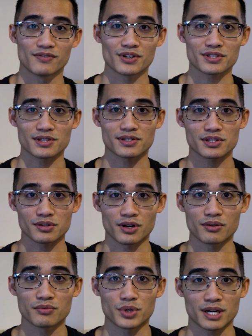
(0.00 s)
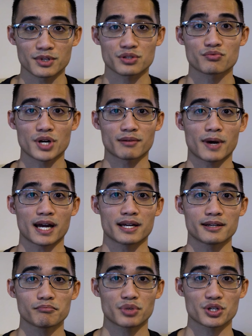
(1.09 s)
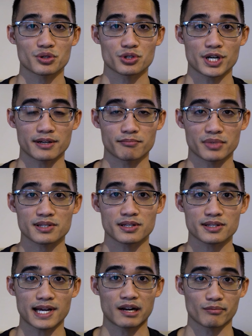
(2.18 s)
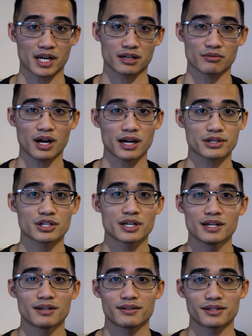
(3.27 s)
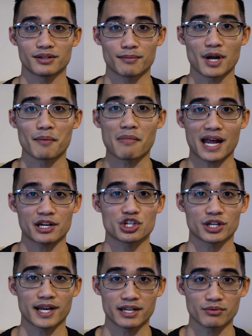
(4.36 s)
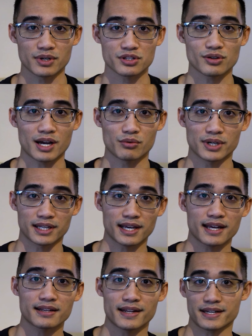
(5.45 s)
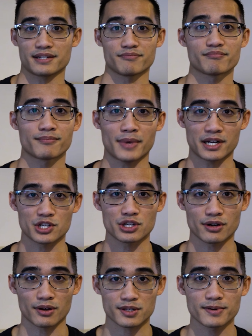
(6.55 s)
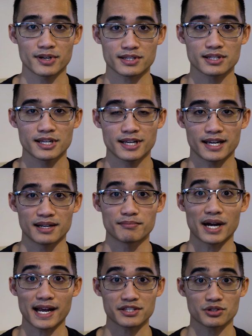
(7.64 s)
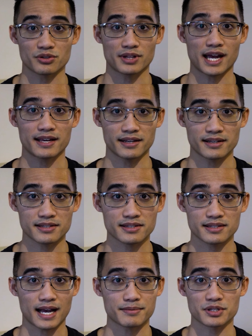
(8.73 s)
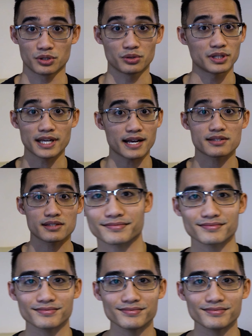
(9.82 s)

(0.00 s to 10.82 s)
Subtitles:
versus, when I'm just running my personal training business out of my garage? I'm not managing anyone, so I wouldn't get any managerial experience. And my answer to that is absolutely yes.